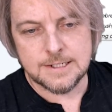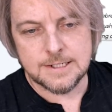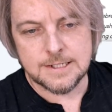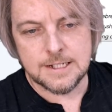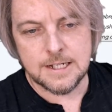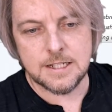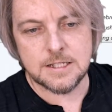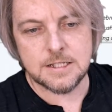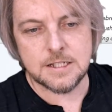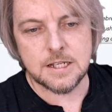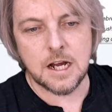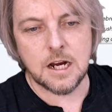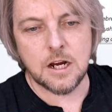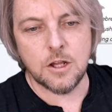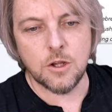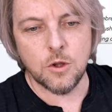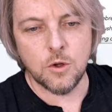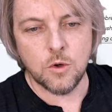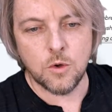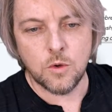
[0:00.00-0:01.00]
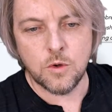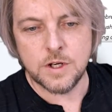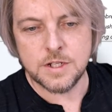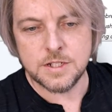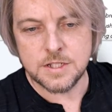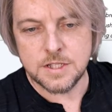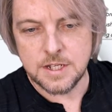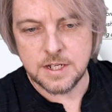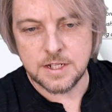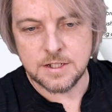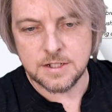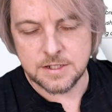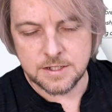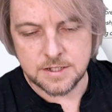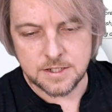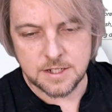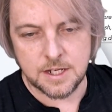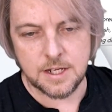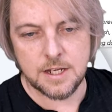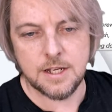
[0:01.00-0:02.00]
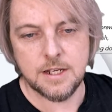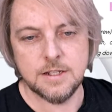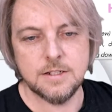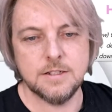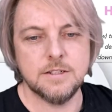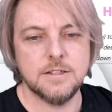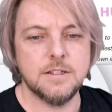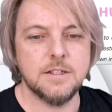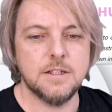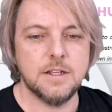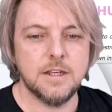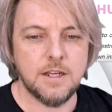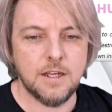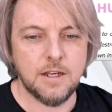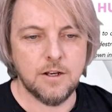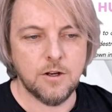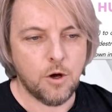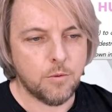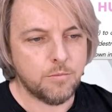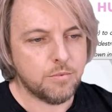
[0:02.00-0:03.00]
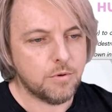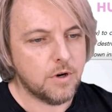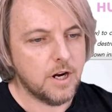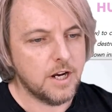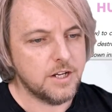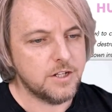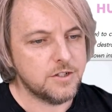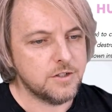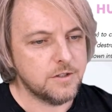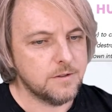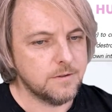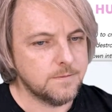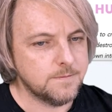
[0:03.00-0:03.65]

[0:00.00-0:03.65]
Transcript: It's a glorious thing to see in operation.